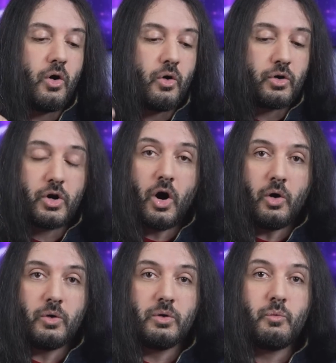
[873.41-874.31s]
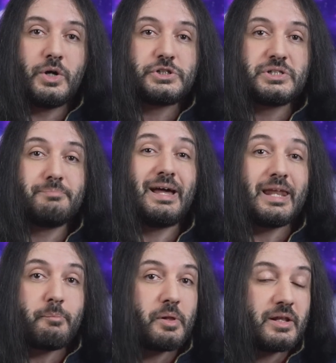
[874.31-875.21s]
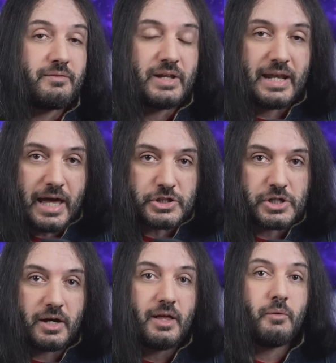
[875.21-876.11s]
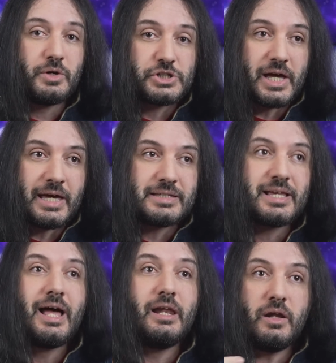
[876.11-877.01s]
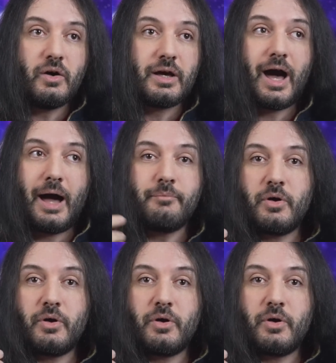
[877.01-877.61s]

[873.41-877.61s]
or goal, which is manipulative in nature, which is, look, I'm